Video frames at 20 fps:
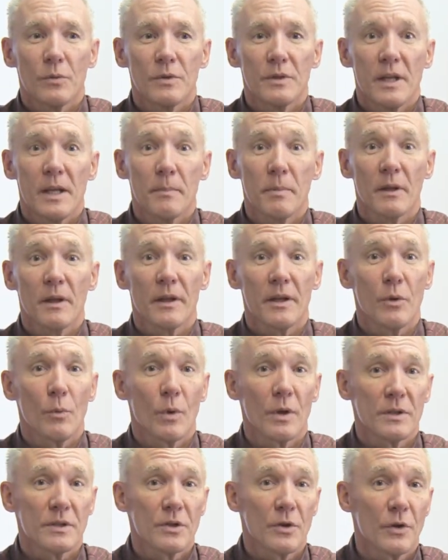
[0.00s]
typically you
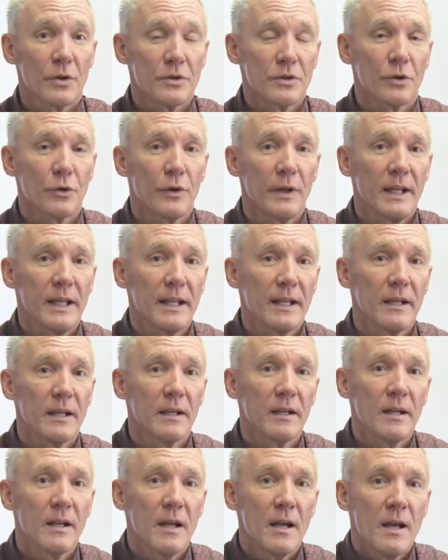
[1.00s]
want to start
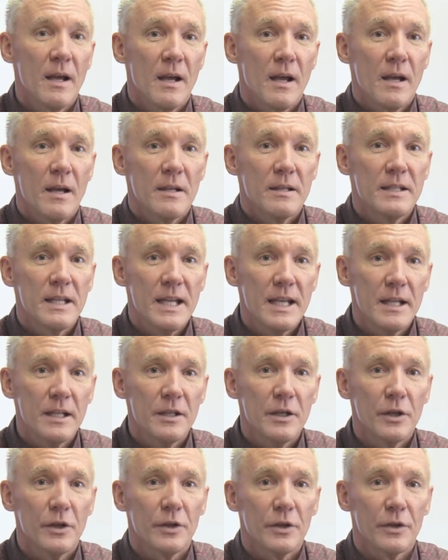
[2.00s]
screening
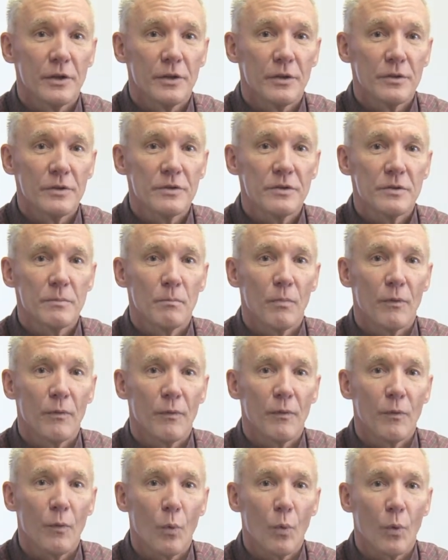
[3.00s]
10 years
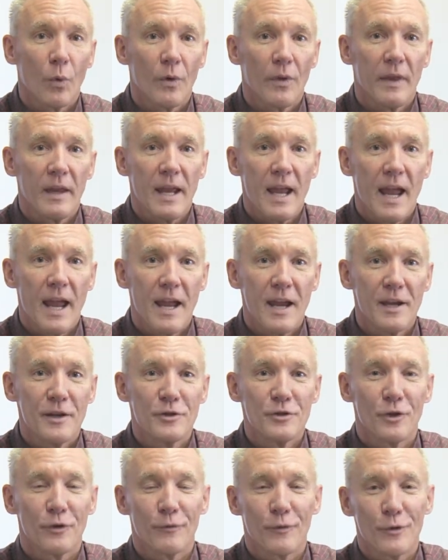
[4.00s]
before the
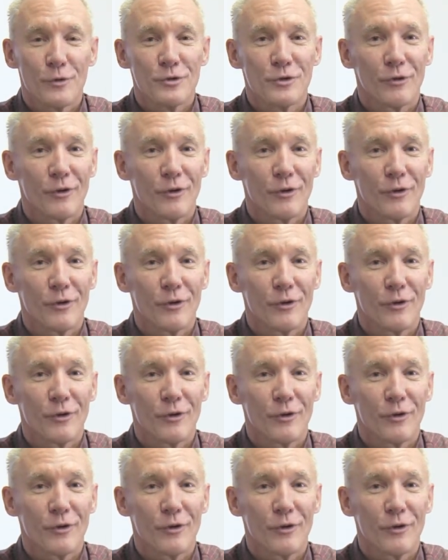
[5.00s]
age your first